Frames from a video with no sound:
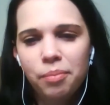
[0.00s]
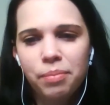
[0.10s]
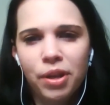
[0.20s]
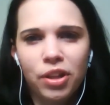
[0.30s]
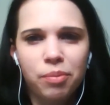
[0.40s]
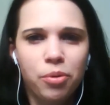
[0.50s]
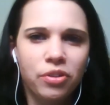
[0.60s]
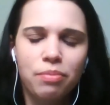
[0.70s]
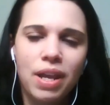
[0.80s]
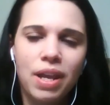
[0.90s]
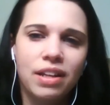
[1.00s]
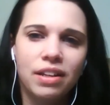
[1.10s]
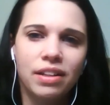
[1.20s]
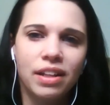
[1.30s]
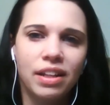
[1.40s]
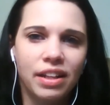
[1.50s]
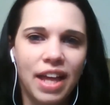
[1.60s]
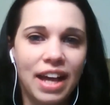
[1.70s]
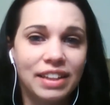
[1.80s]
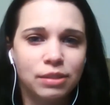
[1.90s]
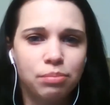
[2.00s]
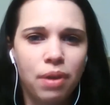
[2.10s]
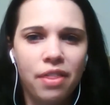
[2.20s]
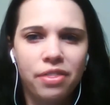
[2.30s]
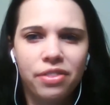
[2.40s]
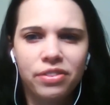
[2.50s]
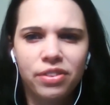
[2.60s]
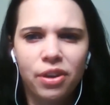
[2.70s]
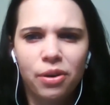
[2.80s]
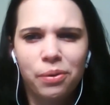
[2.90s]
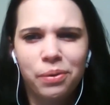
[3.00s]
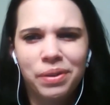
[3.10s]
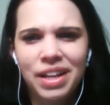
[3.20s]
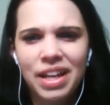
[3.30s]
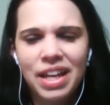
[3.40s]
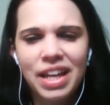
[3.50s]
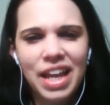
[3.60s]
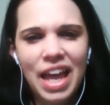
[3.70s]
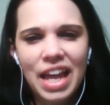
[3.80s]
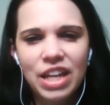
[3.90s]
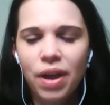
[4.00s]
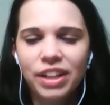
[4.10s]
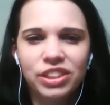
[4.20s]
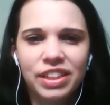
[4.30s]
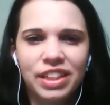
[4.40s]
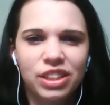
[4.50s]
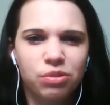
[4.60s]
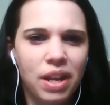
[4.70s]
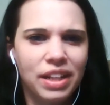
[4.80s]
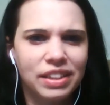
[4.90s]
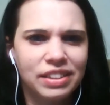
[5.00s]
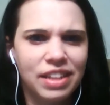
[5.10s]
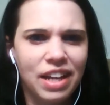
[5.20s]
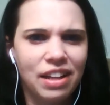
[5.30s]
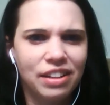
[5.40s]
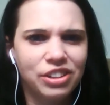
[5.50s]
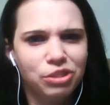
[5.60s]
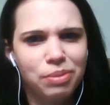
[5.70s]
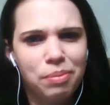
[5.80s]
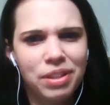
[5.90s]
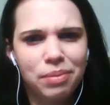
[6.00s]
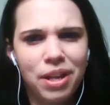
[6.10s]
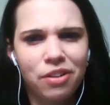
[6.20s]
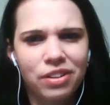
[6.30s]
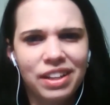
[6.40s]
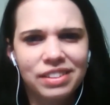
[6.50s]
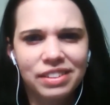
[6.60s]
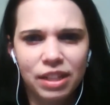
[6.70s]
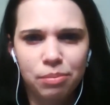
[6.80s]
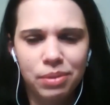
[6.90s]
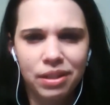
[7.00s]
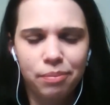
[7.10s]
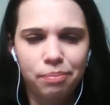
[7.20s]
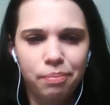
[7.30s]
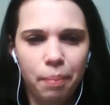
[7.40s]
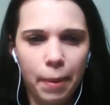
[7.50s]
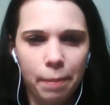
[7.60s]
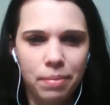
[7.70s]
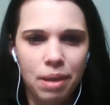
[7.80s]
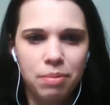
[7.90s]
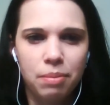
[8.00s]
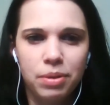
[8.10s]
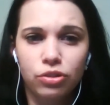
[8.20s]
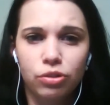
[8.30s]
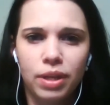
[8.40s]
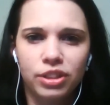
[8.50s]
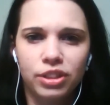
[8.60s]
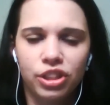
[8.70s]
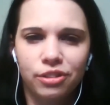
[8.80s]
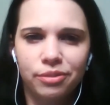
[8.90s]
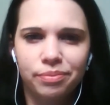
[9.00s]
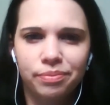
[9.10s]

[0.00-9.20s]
Barely broke his maiden last month. So, I just think his running style and just maybe a little bit outclassed is going to be maybe a bit too much here.